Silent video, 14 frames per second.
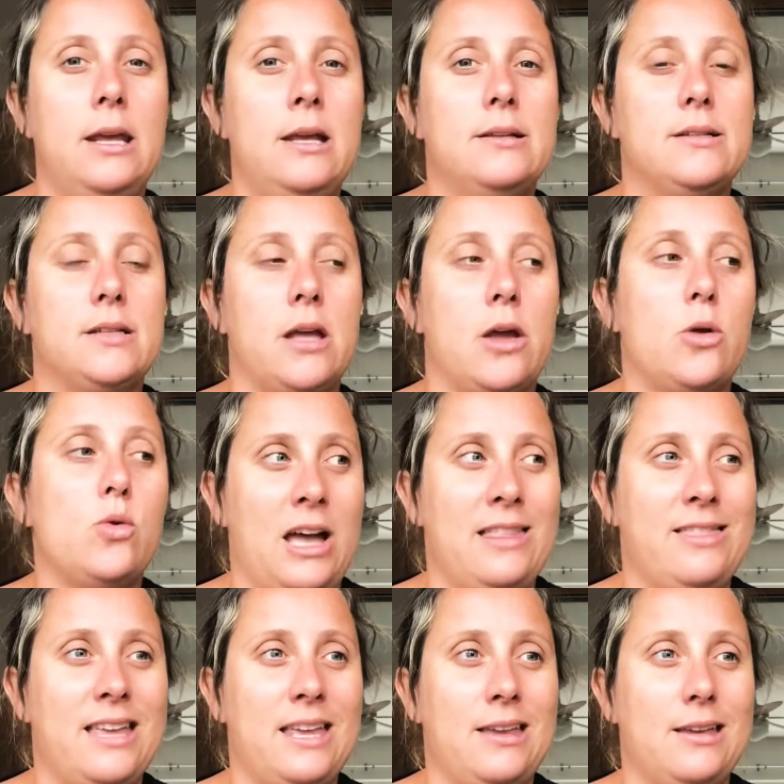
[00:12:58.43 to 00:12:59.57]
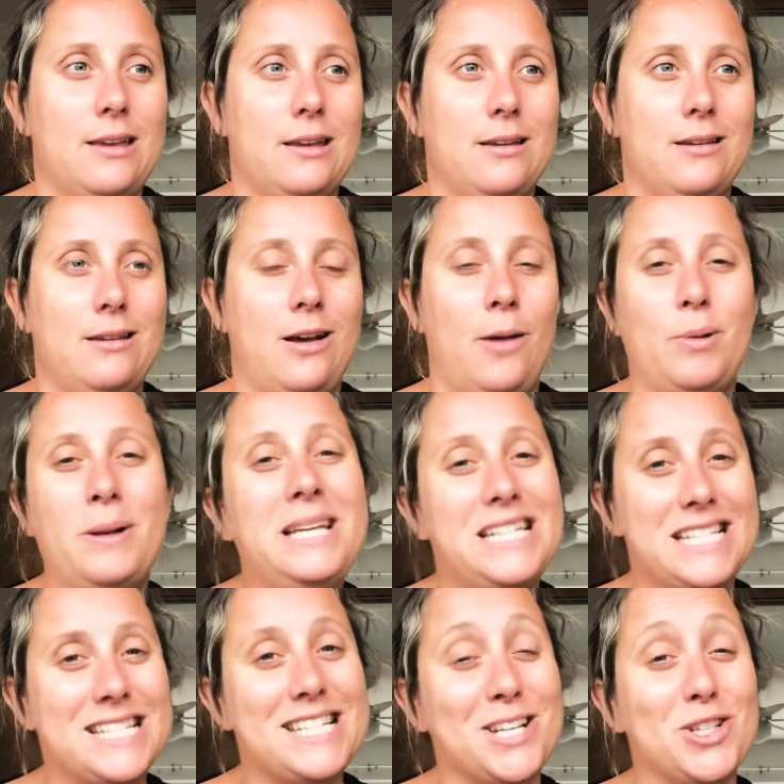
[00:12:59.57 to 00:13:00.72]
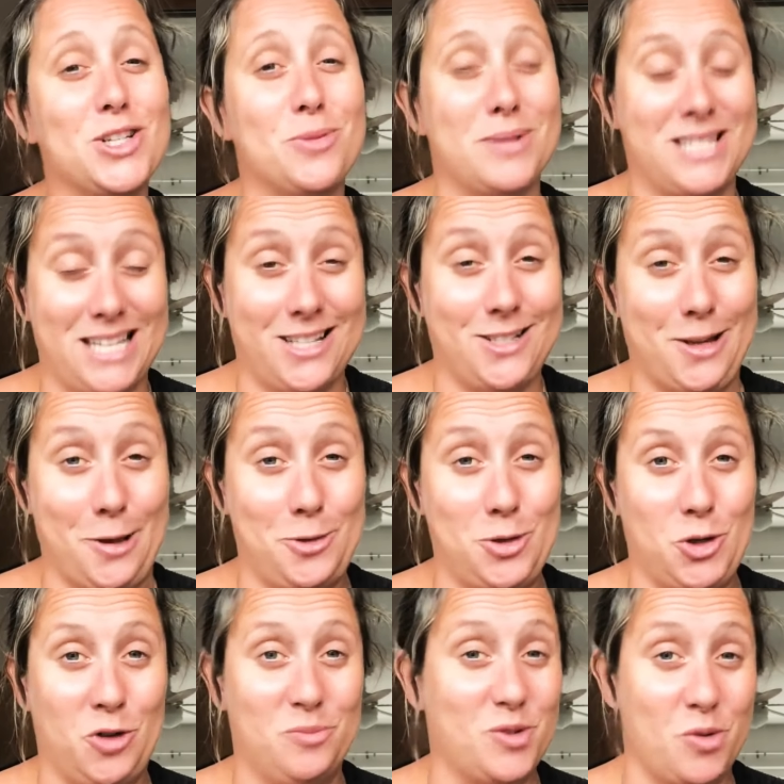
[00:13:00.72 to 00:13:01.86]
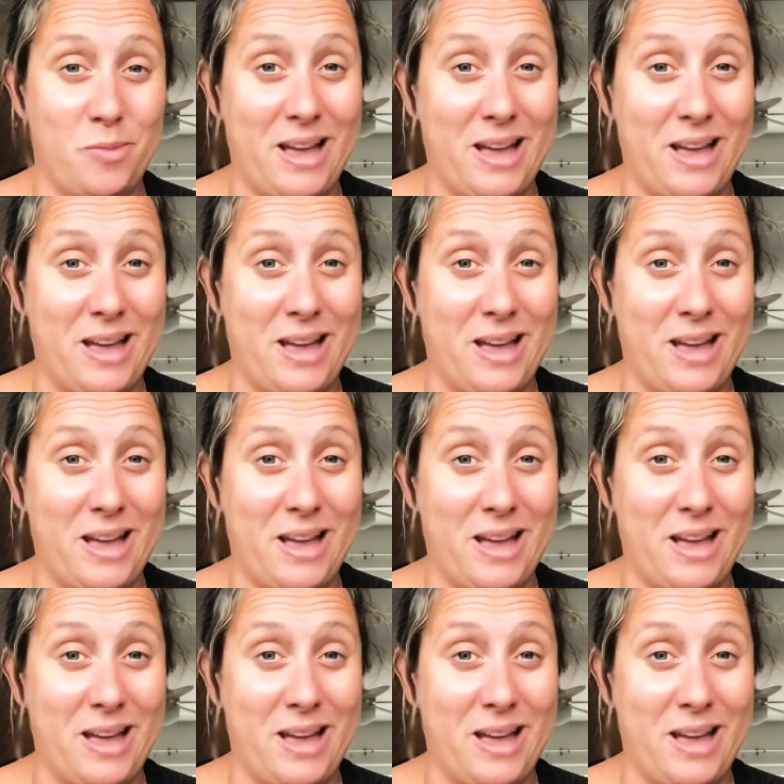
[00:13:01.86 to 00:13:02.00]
So I think I'll probably just stick to my Tesco shops or my